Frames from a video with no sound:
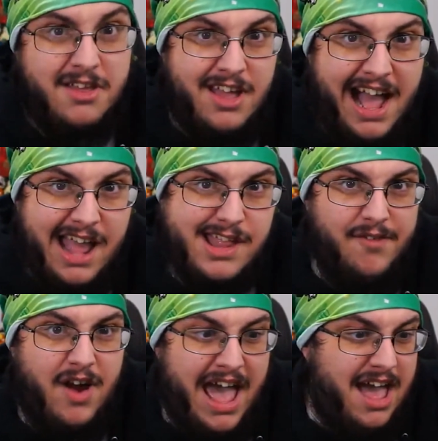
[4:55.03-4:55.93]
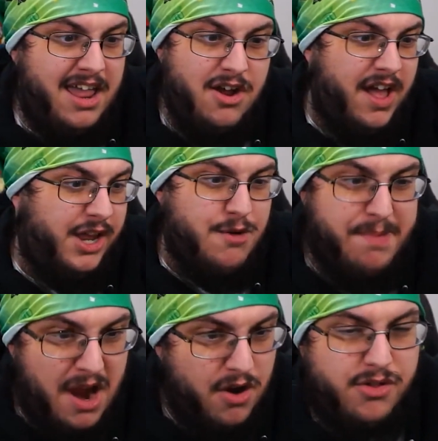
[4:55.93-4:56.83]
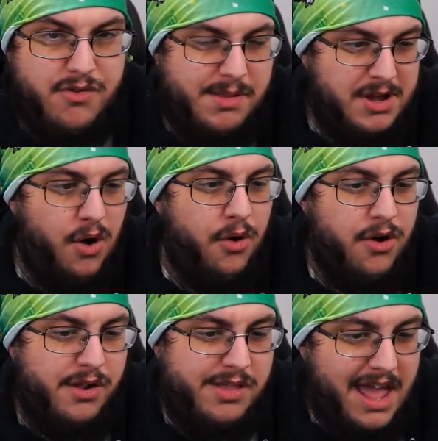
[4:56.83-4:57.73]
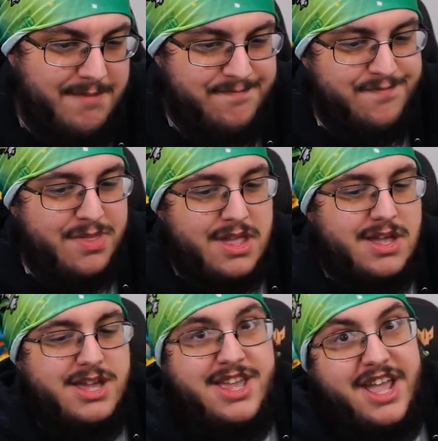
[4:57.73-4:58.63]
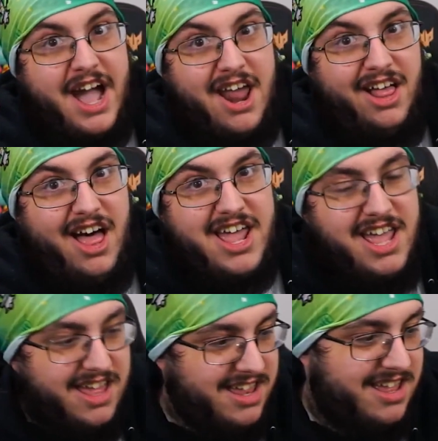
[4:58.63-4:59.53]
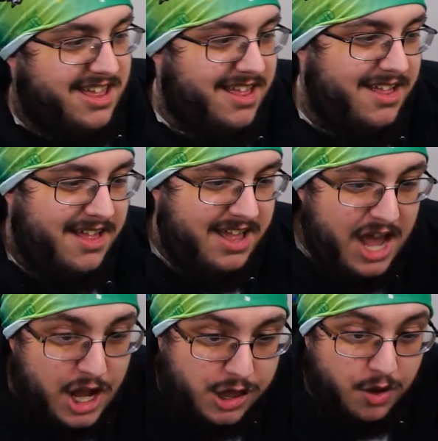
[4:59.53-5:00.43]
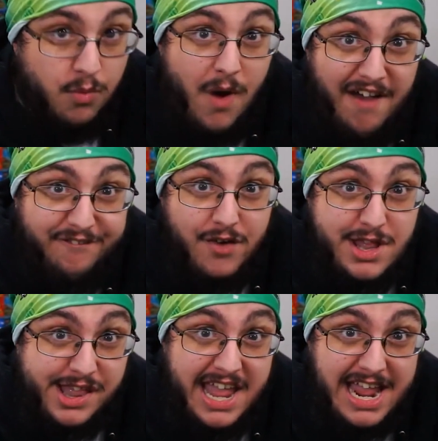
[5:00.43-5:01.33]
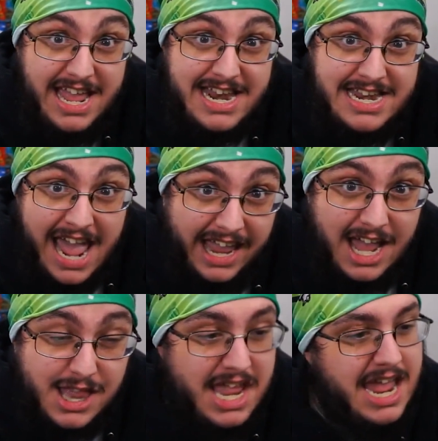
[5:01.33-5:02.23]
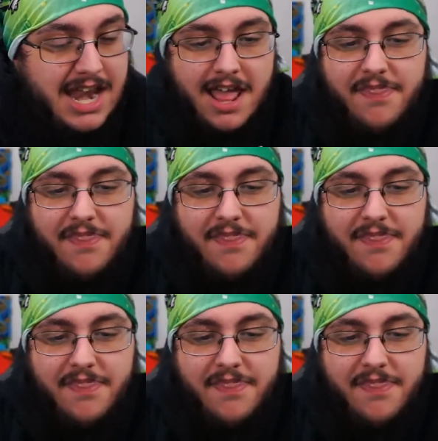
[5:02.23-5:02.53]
You guys ever hear like your parents or somebody older say, you got a light? It's referencing nicotine.